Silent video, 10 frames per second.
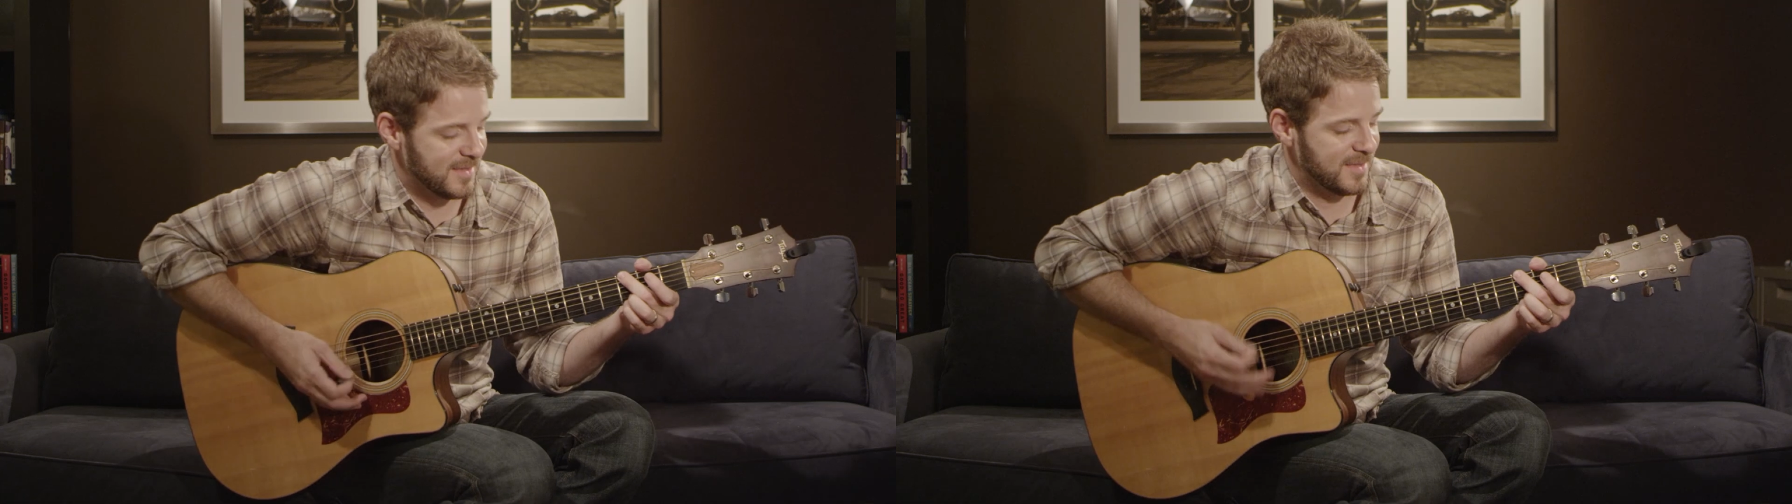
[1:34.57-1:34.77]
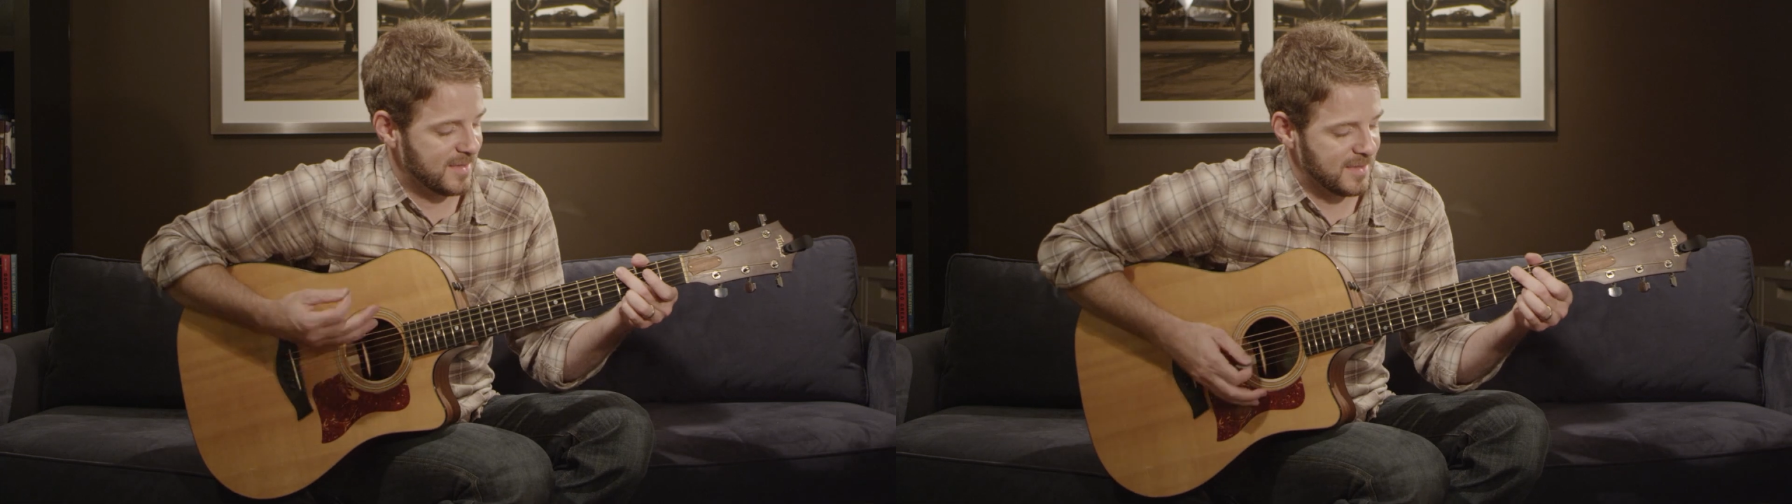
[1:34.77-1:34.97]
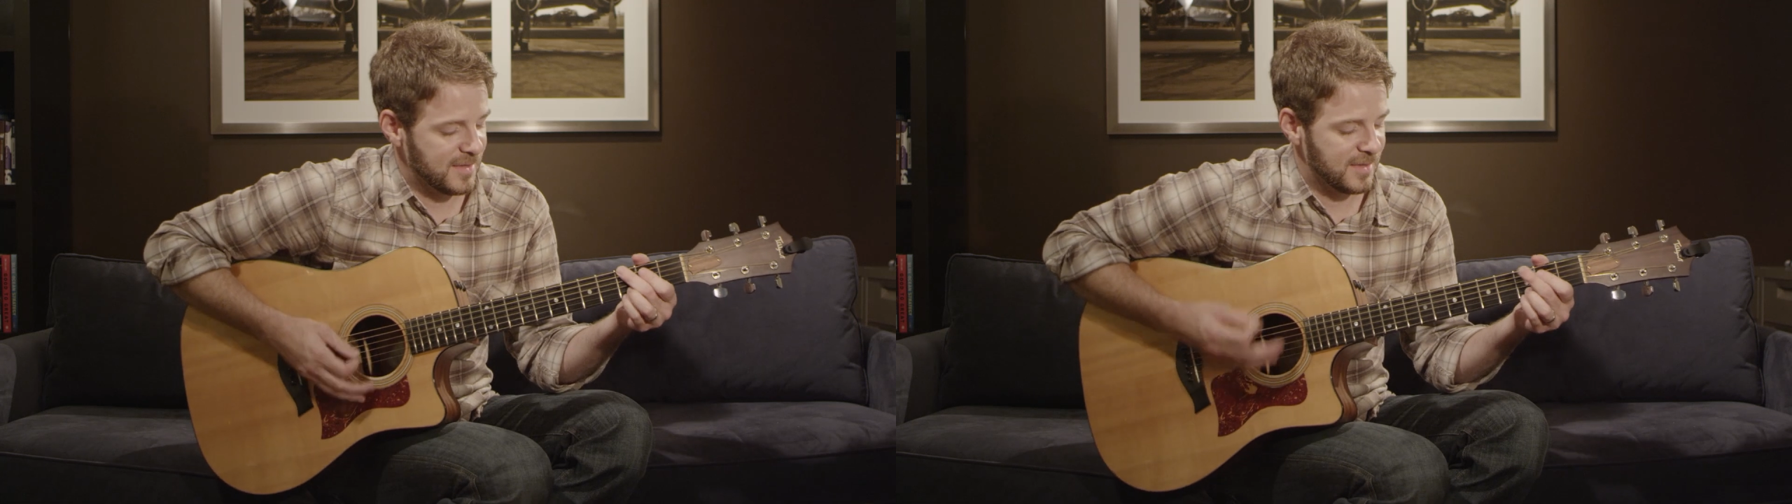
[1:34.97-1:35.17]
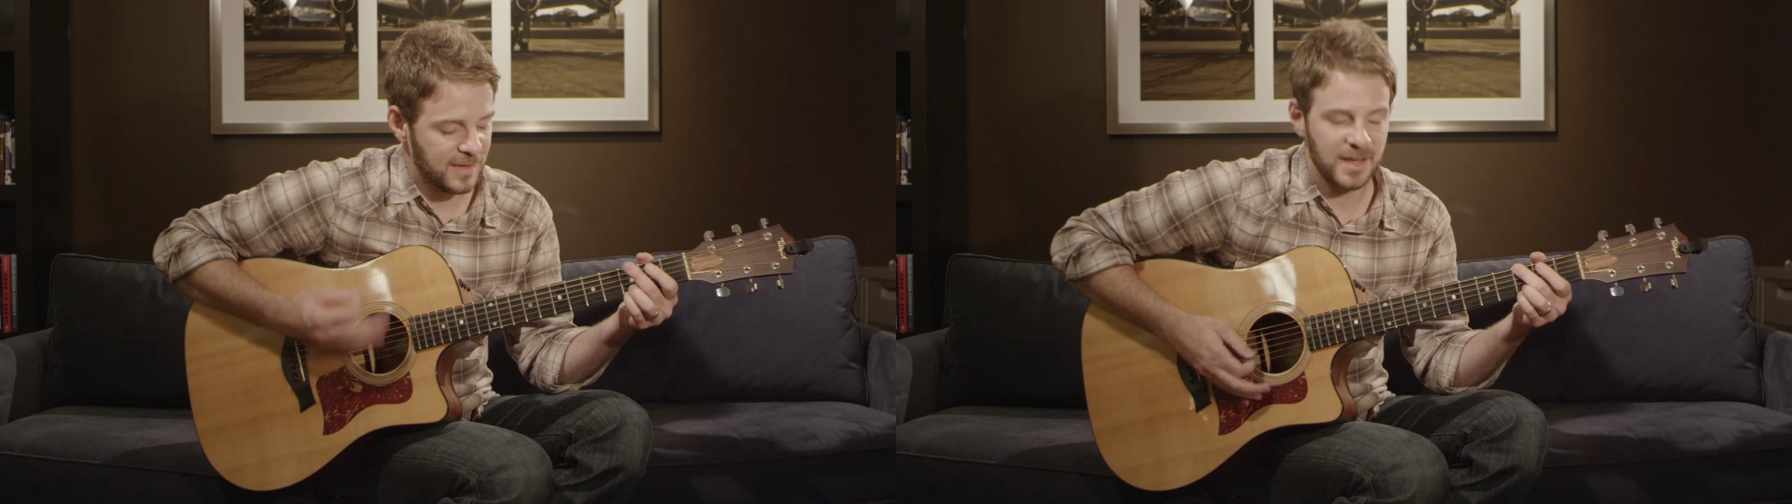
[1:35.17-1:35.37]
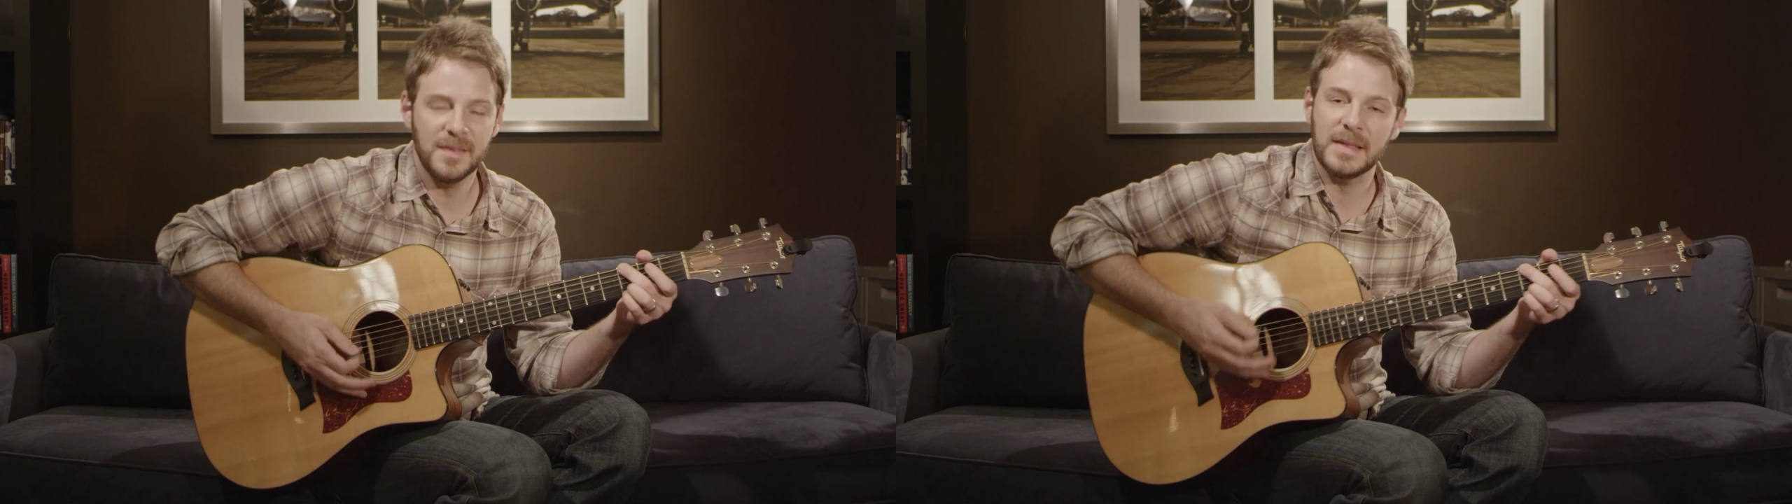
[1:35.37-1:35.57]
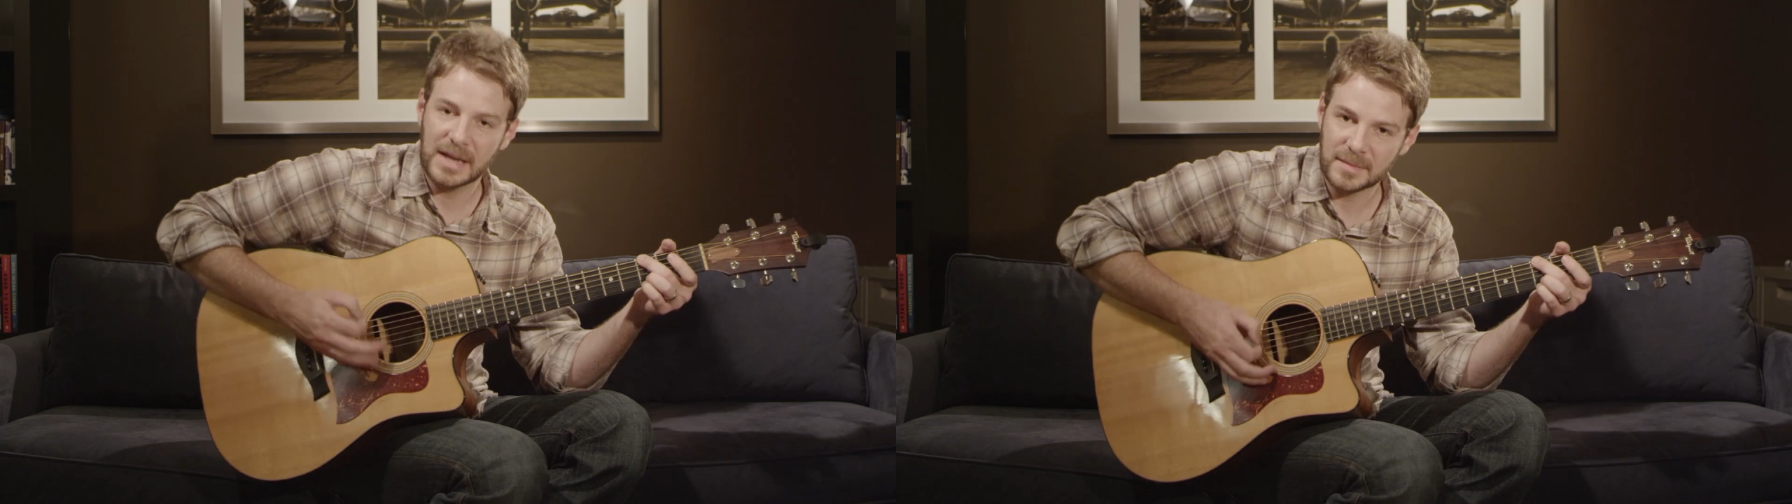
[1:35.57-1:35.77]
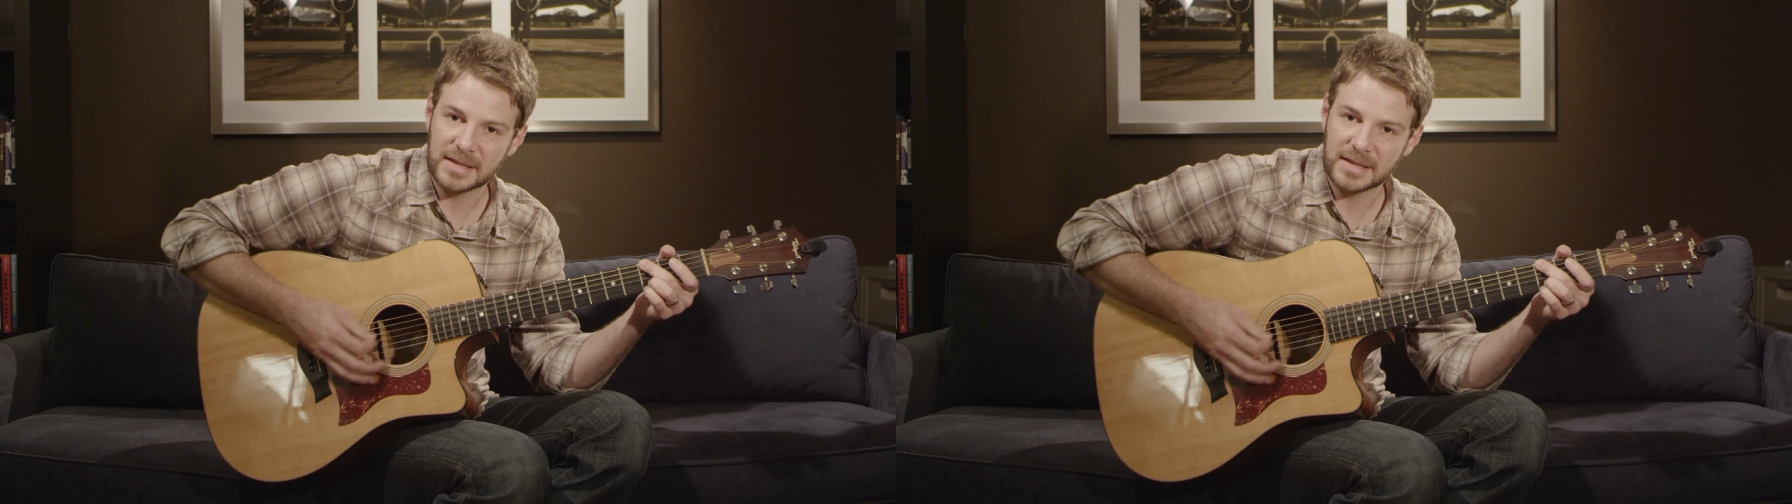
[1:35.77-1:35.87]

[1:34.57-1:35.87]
and then up